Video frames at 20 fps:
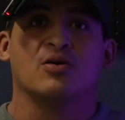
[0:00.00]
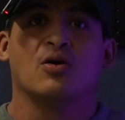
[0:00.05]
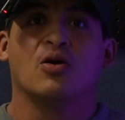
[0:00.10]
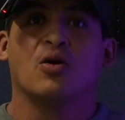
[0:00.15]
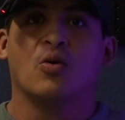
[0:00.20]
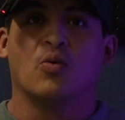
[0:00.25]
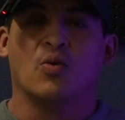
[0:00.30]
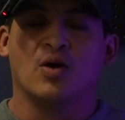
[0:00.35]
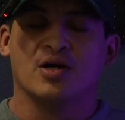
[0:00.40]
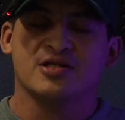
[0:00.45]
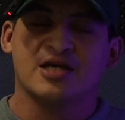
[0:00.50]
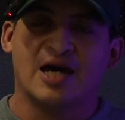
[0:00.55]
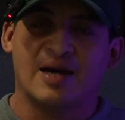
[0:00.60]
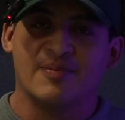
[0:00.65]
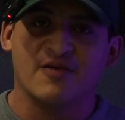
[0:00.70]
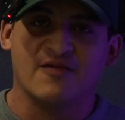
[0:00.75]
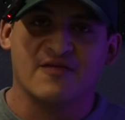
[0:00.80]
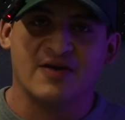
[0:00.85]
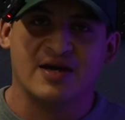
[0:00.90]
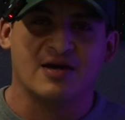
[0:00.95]
what
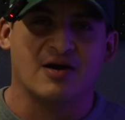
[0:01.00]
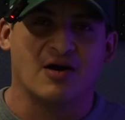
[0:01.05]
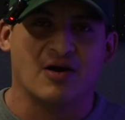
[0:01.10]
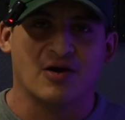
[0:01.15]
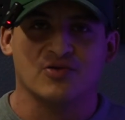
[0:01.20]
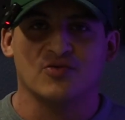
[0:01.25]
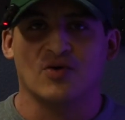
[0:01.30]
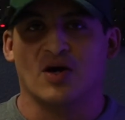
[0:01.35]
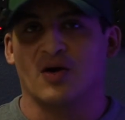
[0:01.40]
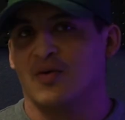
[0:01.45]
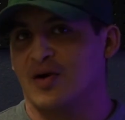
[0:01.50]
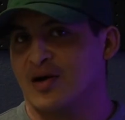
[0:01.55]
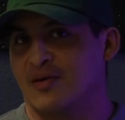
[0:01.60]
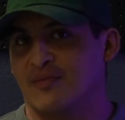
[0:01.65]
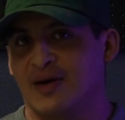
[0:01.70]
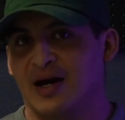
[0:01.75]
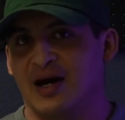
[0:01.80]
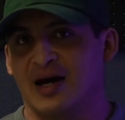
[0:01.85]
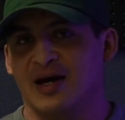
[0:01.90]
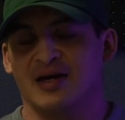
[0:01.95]
type of AR do I want to
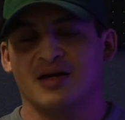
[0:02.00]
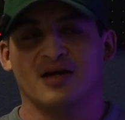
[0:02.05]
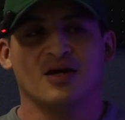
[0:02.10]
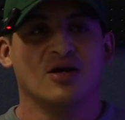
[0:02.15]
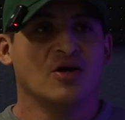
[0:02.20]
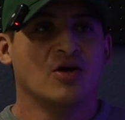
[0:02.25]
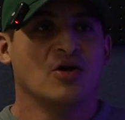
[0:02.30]
buy?